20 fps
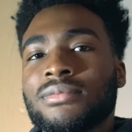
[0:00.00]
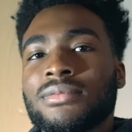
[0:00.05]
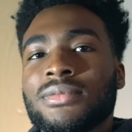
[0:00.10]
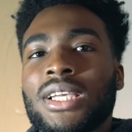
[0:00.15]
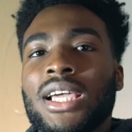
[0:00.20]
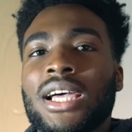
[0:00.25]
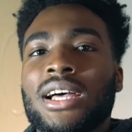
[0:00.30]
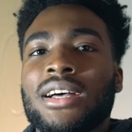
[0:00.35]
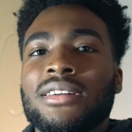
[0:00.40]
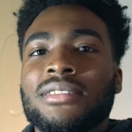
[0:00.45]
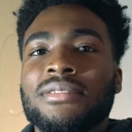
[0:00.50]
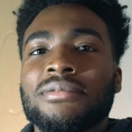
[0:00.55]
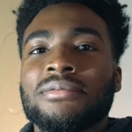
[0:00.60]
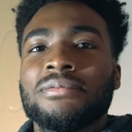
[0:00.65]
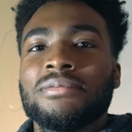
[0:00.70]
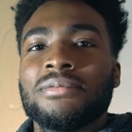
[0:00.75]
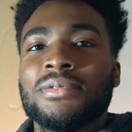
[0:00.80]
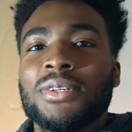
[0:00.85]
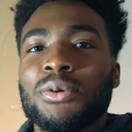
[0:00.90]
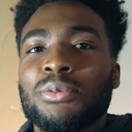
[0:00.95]
yeah,
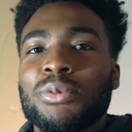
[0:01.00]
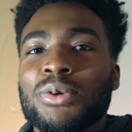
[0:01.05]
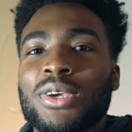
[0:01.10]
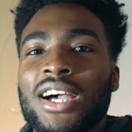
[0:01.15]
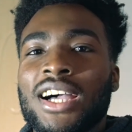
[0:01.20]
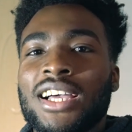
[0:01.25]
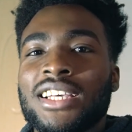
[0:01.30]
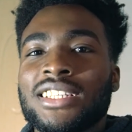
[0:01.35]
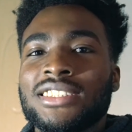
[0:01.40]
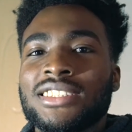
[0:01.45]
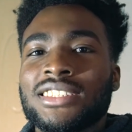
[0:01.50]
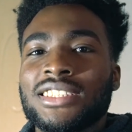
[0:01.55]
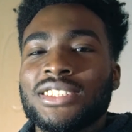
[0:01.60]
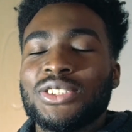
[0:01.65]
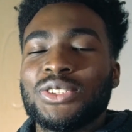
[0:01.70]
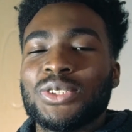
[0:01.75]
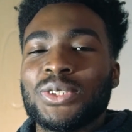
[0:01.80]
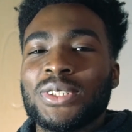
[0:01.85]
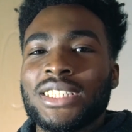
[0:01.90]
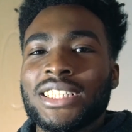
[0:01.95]
hope you guys
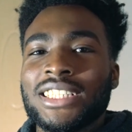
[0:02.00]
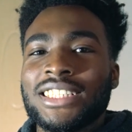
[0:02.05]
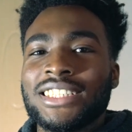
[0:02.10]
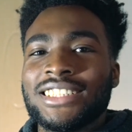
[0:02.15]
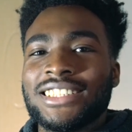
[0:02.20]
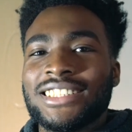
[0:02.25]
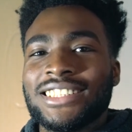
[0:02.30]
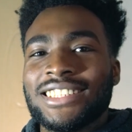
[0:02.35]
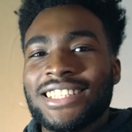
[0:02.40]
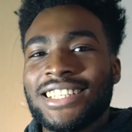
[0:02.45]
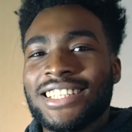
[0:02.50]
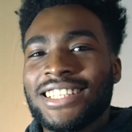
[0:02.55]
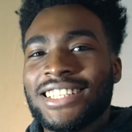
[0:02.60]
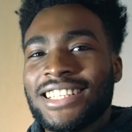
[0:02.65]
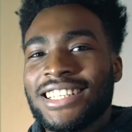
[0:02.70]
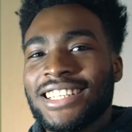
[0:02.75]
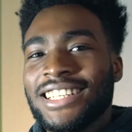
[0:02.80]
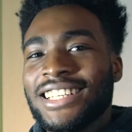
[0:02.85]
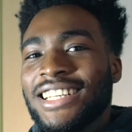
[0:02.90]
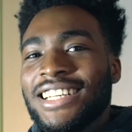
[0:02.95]
enjoyed it
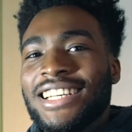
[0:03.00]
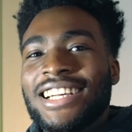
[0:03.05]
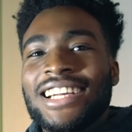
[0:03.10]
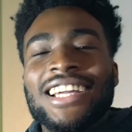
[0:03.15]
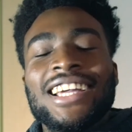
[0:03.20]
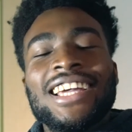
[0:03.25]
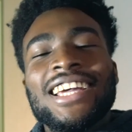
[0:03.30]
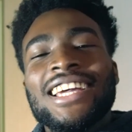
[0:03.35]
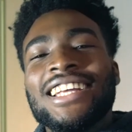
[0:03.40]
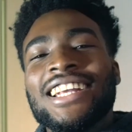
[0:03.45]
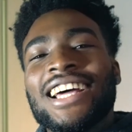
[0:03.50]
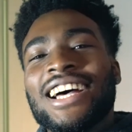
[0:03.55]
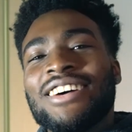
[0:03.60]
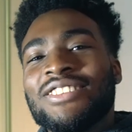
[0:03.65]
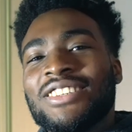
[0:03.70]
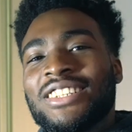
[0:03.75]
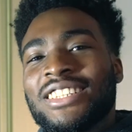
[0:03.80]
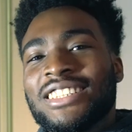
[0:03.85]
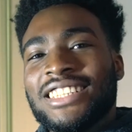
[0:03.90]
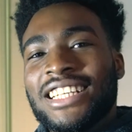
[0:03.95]
and have a
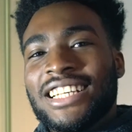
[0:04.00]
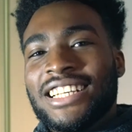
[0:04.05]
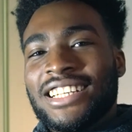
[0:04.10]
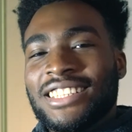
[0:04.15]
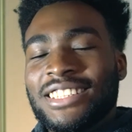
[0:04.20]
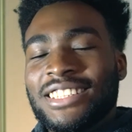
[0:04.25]
good day.